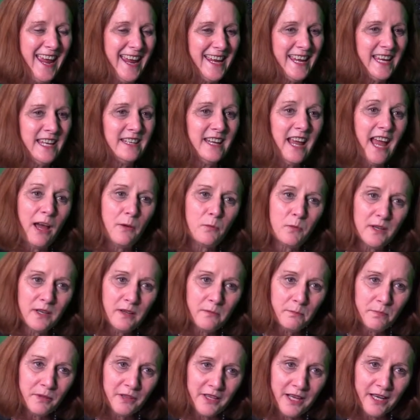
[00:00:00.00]
And I will
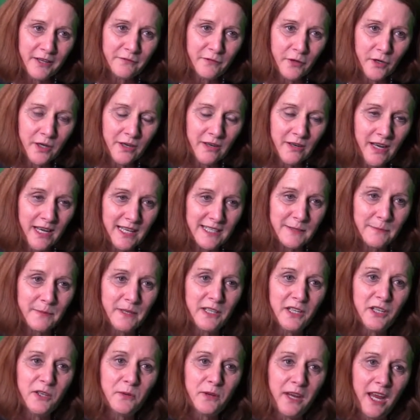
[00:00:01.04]
plug for her
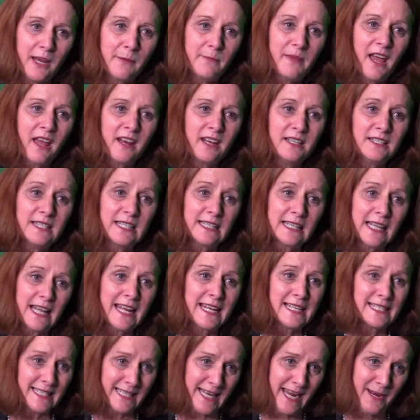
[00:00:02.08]
husband, who came out and did
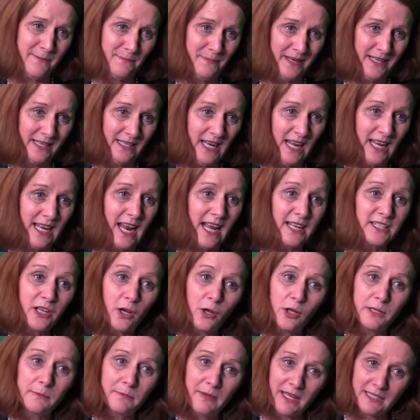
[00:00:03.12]
landscaping, and I
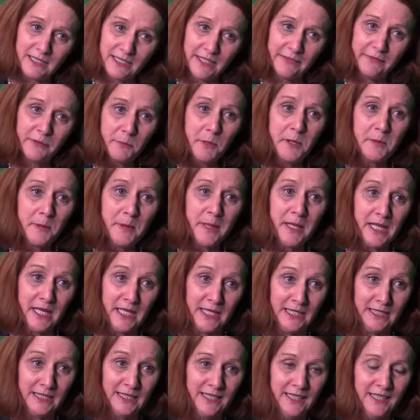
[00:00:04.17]
told him I'd give him a
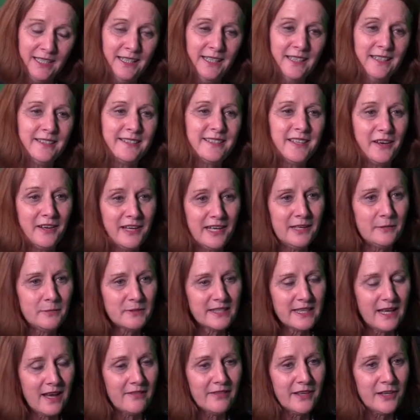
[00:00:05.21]
plug. So he
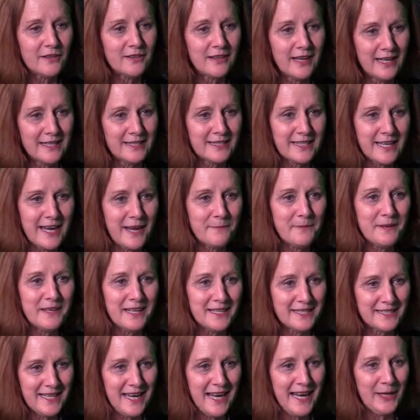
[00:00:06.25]
was out there landscaping
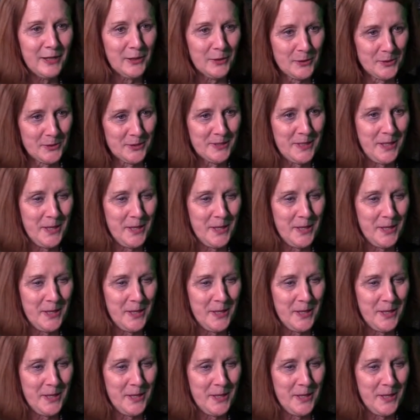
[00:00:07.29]
at Taylor. So